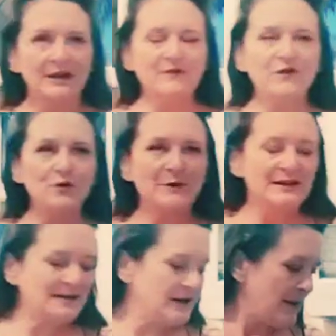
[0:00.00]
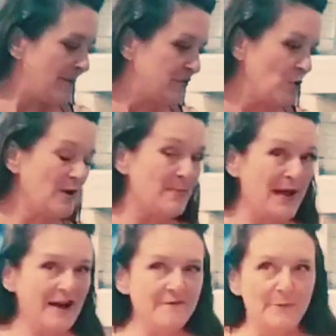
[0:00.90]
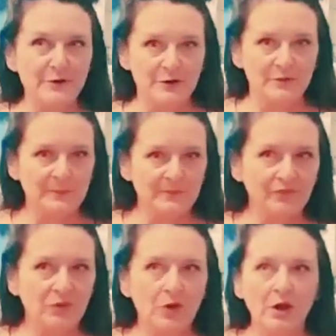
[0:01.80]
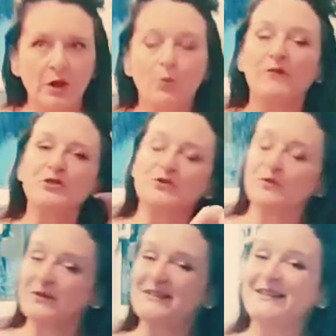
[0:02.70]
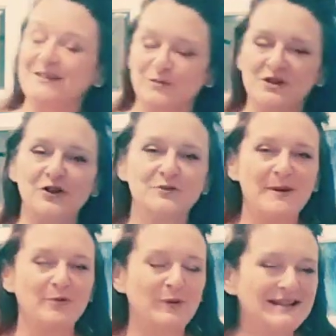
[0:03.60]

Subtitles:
Give it a few minutes. Throw in a pat of butter. Well, first season with salt and pepper.